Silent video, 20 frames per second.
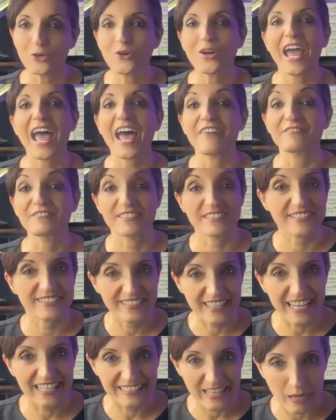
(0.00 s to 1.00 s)
have the
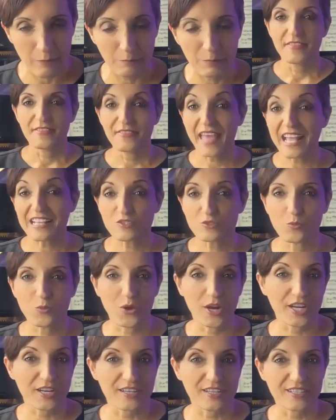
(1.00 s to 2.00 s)
setup. That's
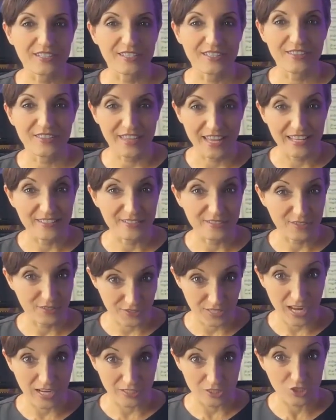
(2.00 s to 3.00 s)
where things
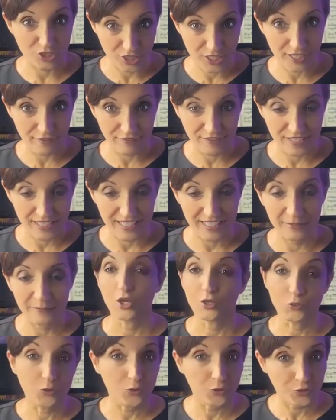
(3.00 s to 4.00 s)
start shifting.
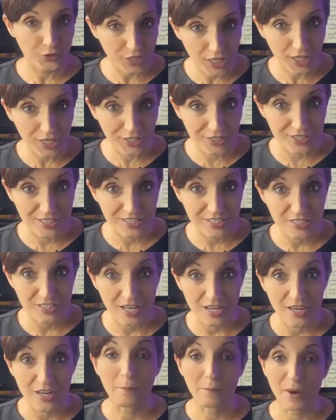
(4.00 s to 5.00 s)
Your ears
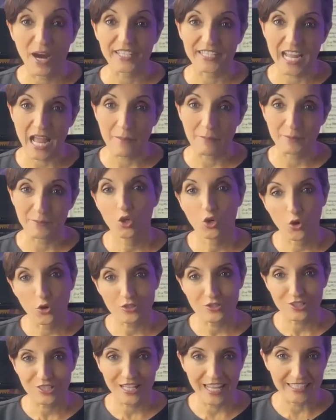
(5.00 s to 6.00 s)
perk up.
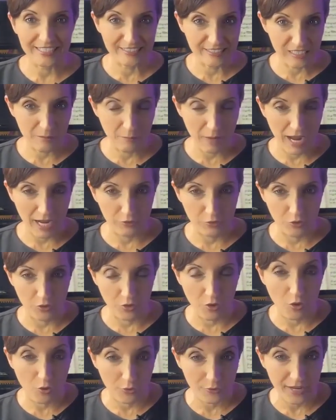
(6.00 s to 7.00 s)
Chords like D minor
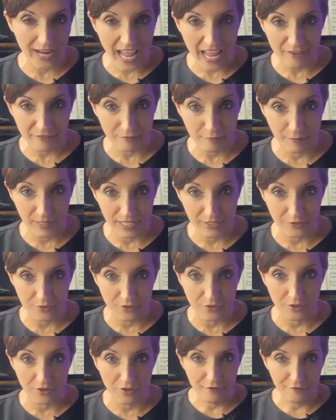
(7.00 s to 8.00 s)
or F
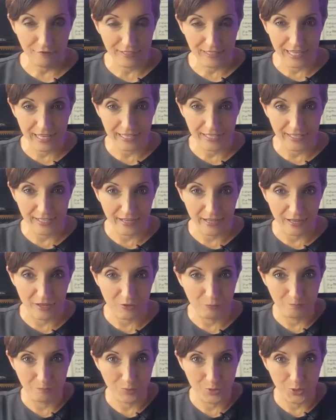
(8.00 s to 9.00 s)
major feel like
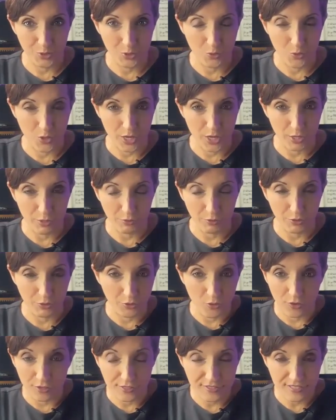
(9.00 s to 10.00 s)
you are
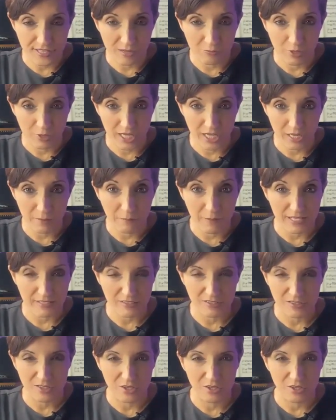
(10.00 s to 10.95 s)
going somewhere, but